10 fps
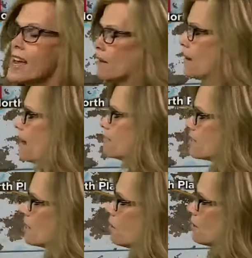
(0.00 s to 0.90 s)
And we have
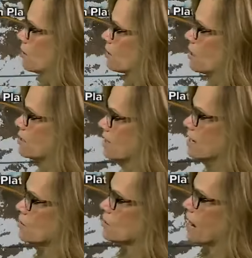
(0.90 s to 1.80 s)
snow here across the
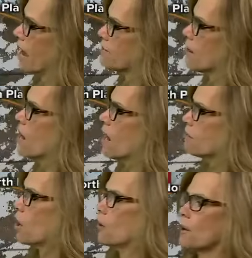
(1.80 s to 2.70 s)
eastern half
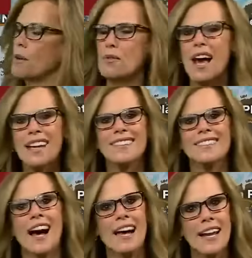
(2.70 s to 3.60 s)
of Colorado. Not a
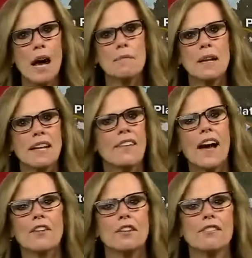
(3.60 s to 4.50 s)
lot happening in the
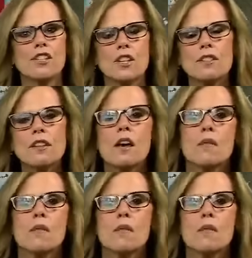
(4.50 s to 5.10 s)
higher elevations.